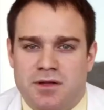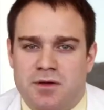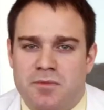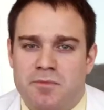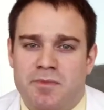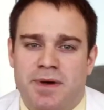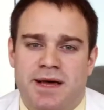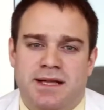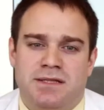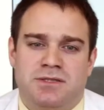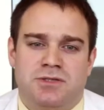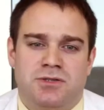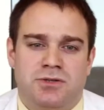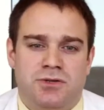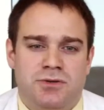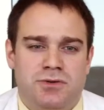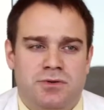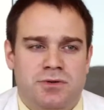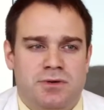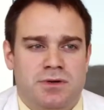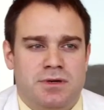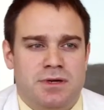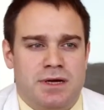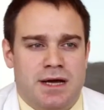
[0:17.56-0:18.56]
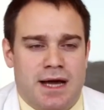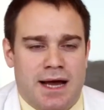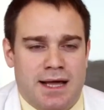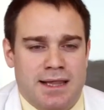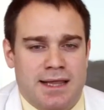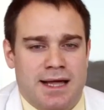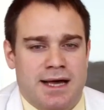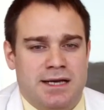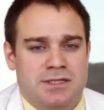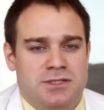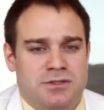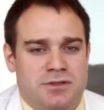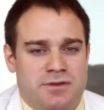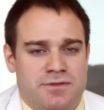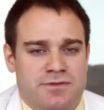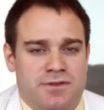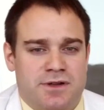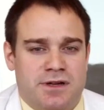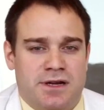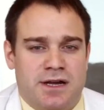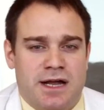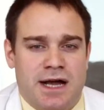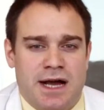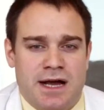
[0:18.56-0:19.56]
Med 2 allows you to
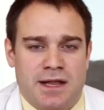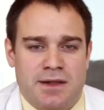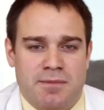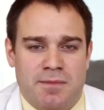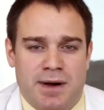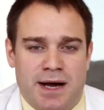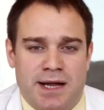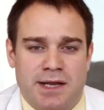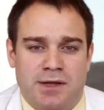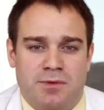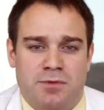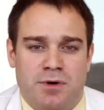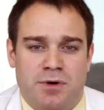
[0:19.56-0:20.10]
figure out how the body